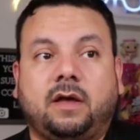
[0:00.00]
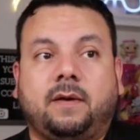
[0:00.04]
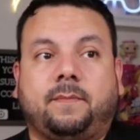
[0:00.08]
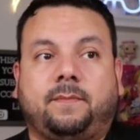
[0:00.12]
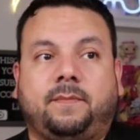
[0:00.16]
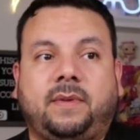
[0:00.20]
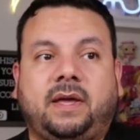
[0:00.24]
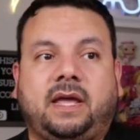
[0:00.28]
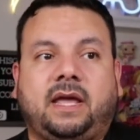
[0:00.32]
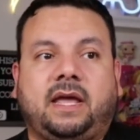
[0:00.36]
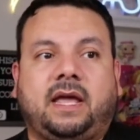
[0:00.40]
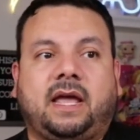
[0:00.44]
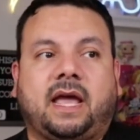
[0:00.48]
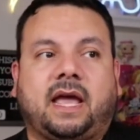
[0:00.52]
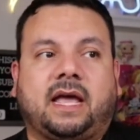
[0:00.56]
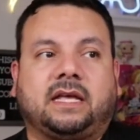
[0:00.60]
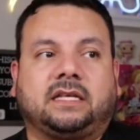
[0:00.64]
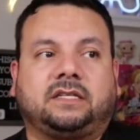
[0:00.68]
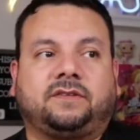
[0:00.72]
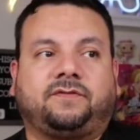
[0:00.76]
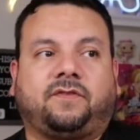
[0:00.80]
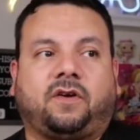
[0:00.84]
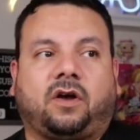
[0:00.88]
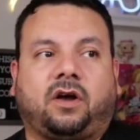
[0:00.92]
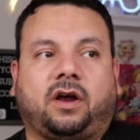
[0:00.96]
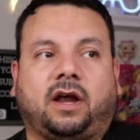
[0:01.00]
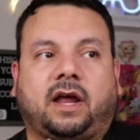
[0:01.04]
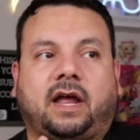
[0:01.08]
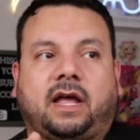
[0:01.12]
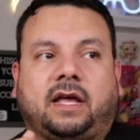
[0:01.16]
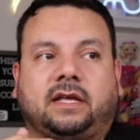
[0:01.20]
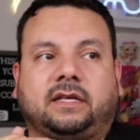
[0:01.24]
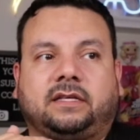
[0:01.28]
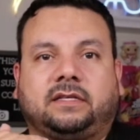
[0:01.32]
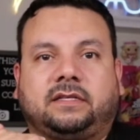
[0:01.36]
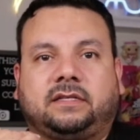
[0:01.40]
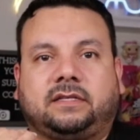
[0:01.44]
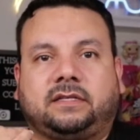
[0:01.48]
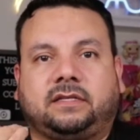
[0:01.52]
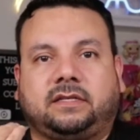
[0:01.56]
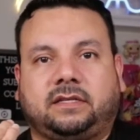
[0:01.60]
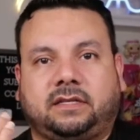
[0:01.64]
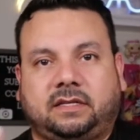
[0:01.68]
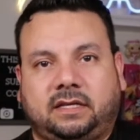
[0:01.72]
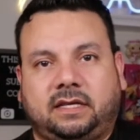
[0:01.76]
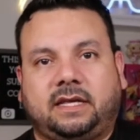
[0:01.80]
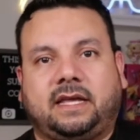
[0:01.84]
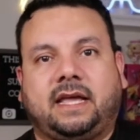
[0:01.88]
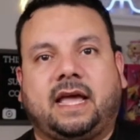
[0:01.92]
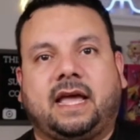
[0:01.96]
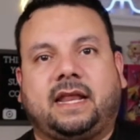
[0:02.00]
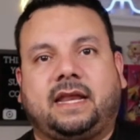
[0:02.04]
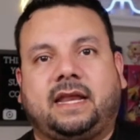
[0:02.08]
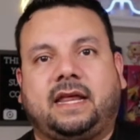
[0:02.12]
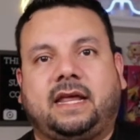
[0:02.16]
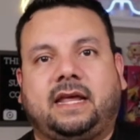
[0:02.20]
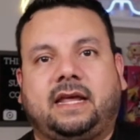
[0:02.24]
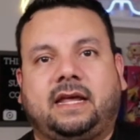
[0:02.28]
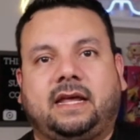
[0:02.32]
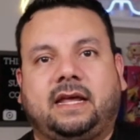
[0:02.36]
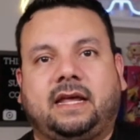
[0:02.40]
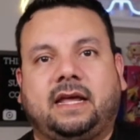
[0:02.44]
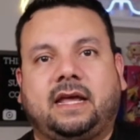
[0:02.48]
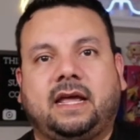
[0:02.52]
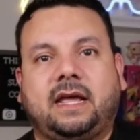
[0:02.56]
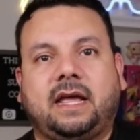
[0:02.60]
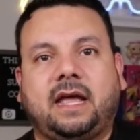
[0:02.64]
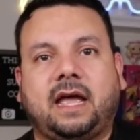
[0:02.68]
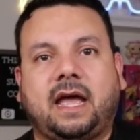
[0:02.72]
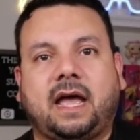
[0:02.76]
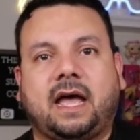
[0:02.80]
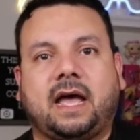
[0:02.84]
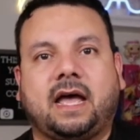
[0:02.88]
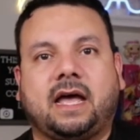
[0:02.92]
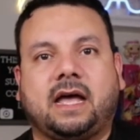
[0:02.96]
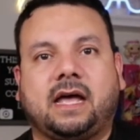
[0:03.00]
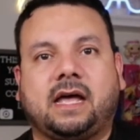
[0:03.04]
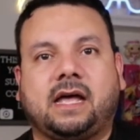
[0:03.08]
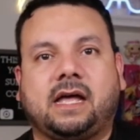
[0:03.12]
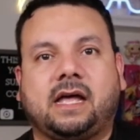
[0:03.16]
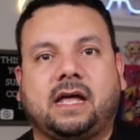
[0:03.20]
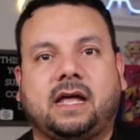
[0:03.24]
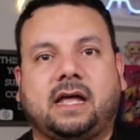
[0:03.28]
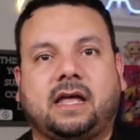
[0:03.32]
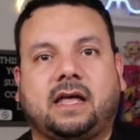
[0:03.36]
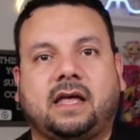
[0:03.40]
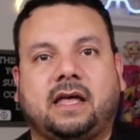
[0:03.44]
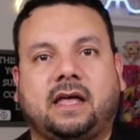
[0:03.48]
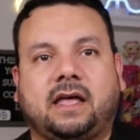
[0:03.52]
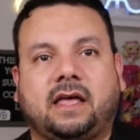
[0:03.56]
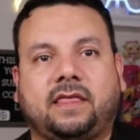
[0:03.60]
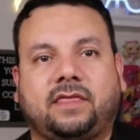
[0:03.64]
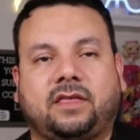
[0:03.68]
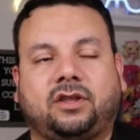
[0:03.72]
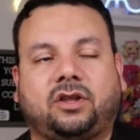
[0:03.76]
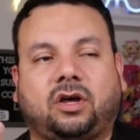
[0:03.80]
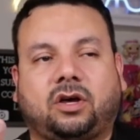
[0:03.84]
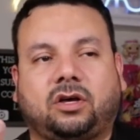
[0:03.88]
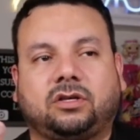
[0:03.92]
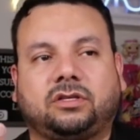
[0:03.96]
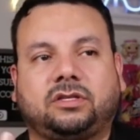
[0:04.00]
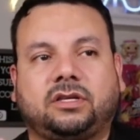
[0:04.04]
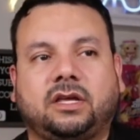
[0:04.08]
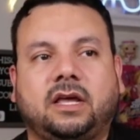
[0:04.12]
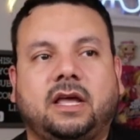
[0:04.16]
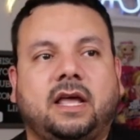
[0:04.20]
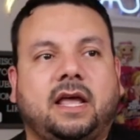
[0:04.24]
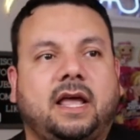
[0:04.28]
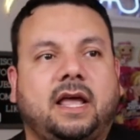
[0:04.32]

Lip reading: me as far as getting the dolls.